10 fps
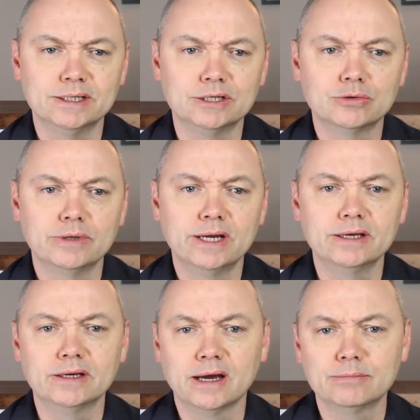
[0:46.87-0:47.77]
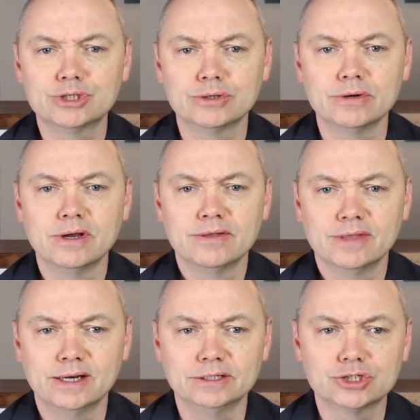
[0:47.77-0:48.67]
in creating an embouchure
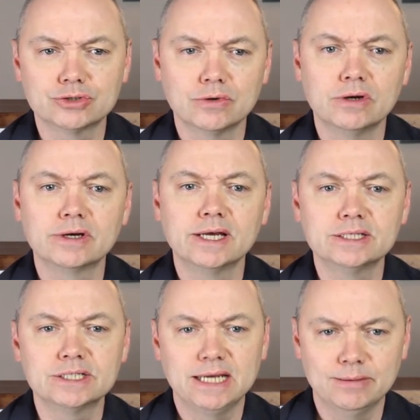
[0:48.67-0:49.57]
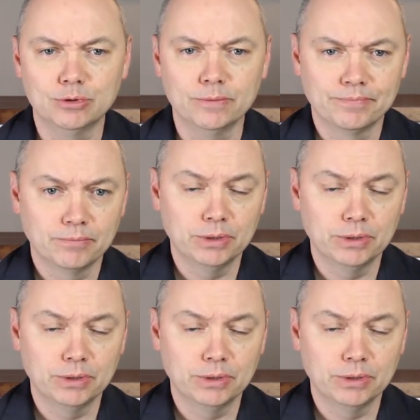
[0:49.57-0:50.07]
that is strong and stable,